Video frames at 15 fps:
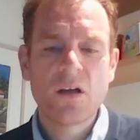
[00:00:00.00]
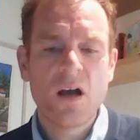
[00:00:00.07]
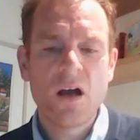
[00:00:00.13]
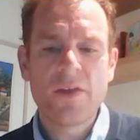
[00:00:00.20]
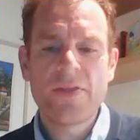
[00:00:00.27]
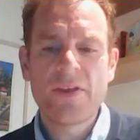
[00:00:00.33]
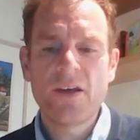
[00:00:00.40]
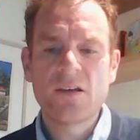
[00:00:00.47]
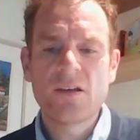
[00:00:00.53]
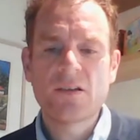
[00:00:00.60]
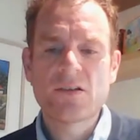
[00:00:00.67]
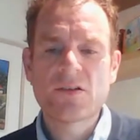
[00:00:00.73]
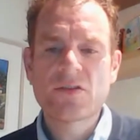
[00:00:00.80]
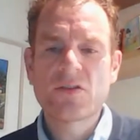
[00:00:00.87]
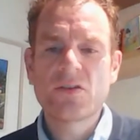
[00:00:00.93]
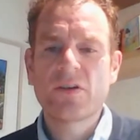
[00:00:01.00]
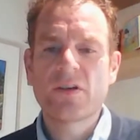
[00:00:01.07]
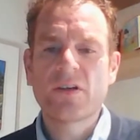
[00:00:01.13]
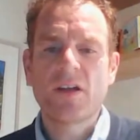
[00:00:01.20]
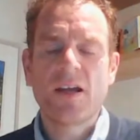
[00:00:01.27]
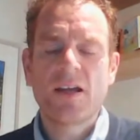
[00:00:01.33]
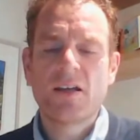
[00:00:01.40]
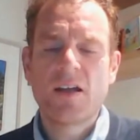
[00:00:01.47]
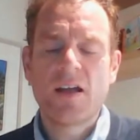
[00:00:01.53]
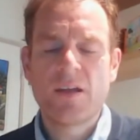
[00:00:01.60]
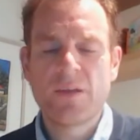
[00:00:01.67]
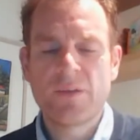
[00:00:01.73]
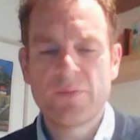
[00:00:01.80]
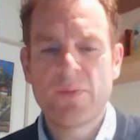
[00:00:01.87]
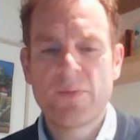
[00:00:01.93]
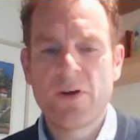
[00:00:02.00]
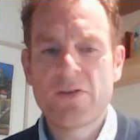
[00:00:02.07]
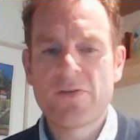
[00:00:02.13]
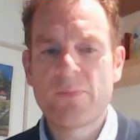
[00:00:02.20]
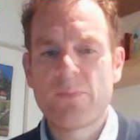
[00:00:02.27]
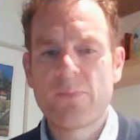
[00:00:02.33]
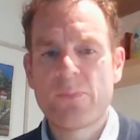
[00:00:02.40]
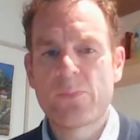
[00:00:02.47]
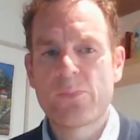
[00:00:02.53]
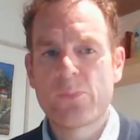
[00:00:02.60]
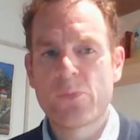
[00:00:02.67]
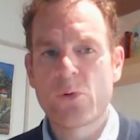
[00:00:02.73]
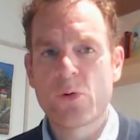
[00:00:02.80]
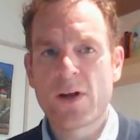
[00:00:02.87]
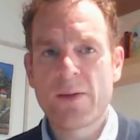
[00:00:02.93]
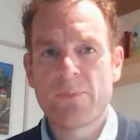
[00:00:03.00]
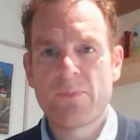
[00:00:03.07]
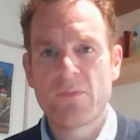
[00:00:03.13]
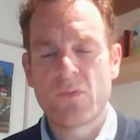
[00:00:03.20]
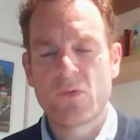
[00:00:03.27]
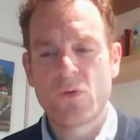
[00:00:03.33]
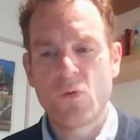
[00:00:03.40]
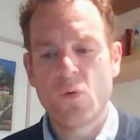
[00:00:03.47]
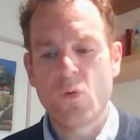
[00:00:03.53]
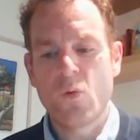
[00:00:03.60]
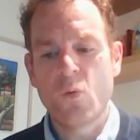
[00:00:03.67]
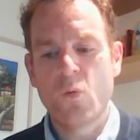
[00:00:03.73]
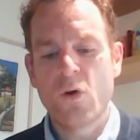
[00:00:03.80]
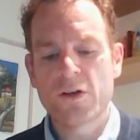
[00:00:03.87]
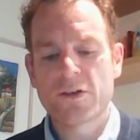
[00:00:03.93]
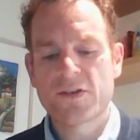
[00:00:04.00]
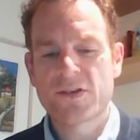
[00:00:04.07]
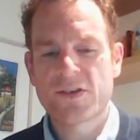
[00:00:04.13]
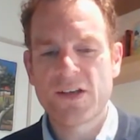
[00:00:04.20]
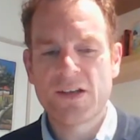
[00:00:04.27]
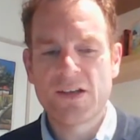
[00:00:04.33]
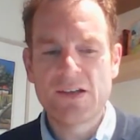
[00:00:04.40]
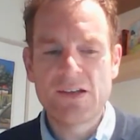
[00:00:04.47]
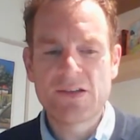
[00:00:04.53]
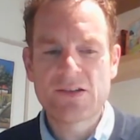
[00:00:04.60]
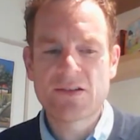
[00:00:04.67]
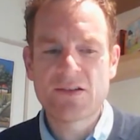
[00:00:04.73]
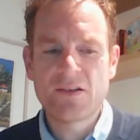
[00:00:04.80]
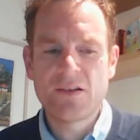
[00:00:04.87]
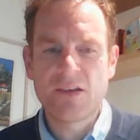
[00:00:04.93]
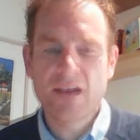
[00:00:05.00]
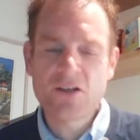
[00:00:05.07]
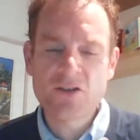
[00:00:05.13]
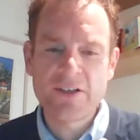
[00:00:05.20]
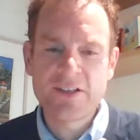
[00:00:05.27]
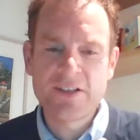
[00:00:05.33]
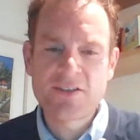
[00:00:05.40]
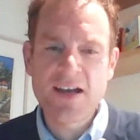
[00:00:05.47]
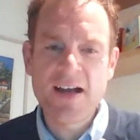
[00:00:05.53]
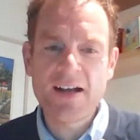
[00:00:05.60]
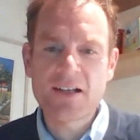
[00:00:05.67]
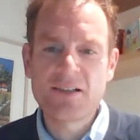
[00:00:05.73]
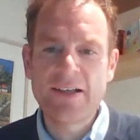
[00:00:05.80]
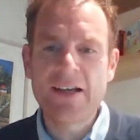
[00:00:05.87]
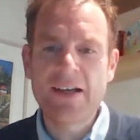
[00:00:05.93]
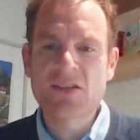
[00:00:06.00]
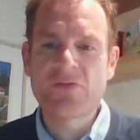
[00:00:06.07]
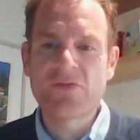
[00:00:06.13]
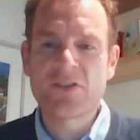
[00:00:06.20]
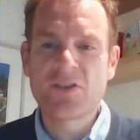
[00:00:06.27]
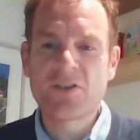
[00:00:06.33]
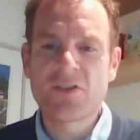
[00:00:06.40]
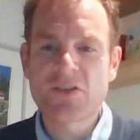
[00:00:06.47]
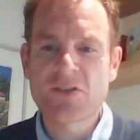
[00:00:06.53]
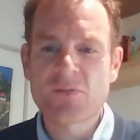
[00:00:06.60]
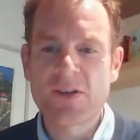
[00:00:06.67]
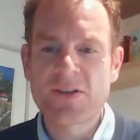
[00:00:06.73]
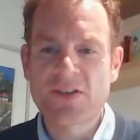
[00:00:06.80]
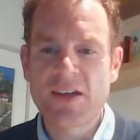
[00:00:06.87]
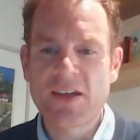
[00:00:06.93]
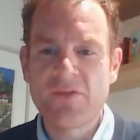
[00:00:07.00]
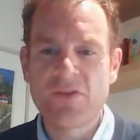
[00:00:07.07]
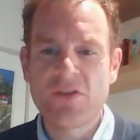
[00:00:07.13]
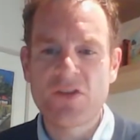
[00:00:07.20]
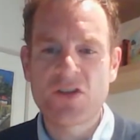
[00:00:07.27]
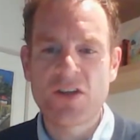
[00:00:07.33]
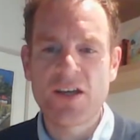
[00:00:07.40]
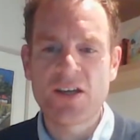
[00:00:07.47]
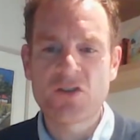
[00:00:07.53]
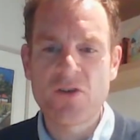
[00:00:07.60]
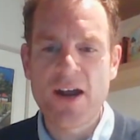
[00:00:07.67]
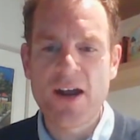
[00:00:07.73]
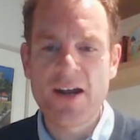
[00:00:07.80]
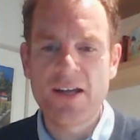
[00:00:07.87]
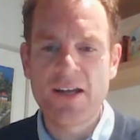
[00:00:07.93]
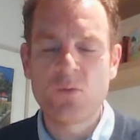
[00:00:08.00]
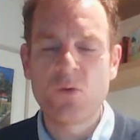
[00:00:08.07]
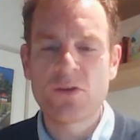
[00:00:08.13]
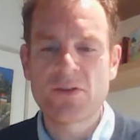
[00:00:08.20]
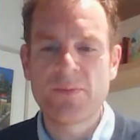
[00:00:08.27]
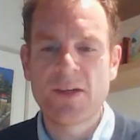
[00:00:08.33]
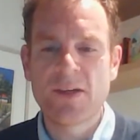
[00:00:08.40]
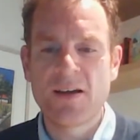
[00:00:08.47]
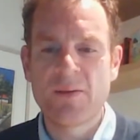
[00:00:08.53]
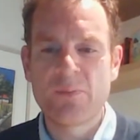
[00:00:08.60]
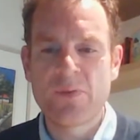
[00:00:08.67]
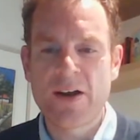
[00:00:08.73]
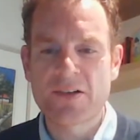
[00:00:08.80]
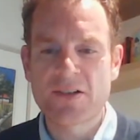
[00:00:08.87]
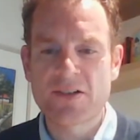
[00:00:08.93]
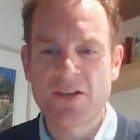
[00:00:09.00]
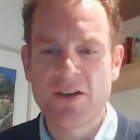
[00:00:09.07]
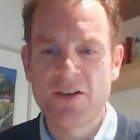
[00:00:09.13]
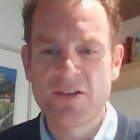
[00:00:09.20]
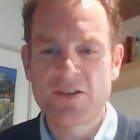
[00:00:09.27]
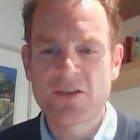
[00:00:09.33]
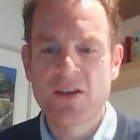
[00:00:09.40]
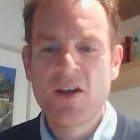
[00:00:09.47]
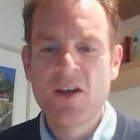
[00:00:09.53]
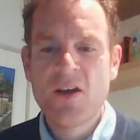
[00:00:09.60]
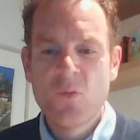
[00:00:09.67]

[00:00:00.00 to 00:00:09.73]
I think Stuart and Julie both brought up what is actually dark clouds for doctors once they finish their training and want to become practice owners.